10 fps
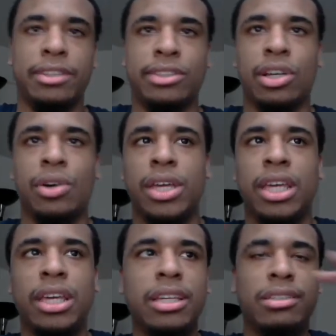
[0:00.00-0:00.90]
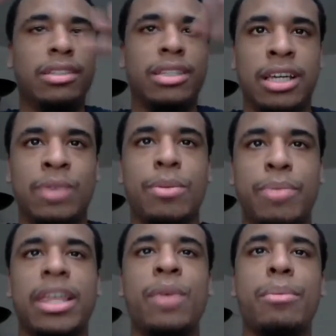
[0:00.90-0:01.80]
And so they
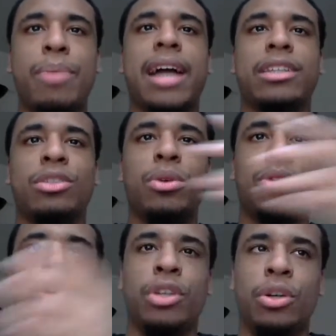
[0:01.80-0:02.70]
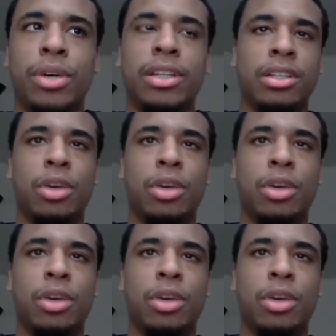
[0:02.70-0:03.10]
went back to what they were doing.